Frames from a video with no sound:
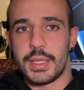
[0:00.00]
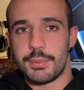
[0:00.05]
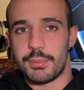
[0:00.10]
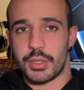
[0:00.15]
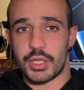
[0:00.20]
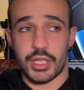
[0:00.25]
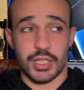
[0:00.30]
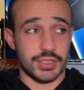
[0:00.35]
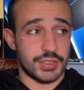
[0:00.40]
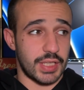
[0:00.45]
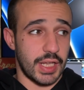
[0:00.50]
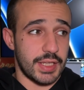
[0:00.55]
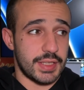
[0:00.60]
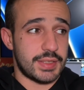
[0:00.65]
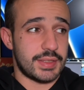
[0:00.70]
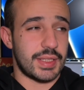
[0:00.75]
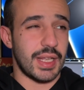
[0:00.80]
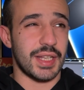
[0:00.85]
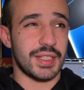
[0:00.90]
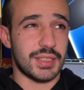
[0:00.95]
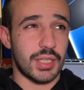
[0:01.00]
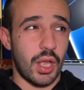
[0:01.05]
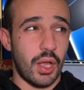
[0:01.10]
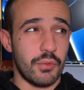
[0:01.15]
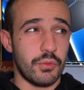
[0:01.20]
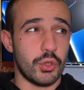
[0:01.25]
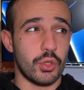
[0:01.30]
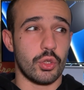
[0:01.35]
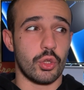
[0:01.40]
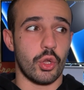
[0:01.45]
because that's how
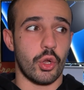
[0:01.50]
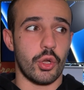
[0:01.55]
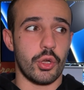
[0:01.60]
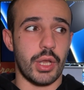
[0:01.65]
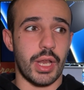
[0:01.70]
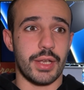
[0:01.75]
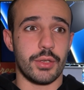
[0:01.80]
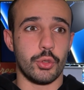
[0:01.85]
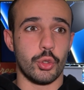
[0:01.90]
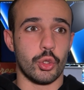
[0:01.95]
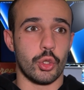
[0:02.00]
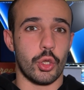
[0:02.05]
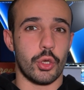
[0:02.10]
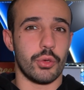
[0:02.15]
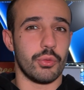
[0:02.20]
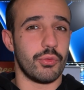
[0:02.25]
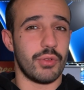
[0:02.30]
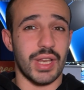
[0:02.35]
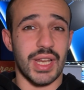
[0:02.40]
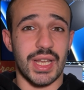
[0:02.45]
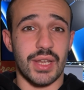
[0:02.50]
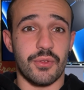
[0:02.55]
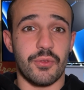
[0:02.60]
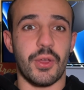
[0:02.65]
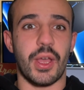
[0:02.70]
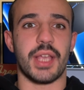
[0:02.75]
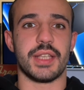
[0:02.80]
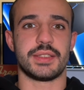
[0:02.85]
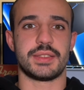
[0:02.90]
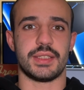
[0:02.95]
you learn, and you learn really
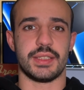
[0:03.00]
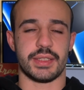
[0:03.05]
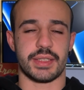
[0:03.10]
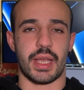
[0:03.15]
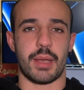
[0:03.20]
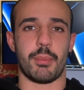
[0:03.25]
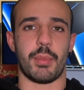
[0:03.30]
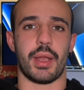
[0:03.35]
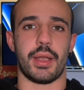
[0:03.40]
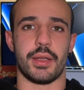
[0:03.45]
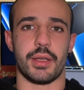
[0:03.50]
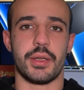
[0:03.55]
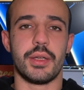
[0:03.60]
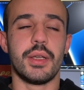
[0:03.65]
fast in that manner.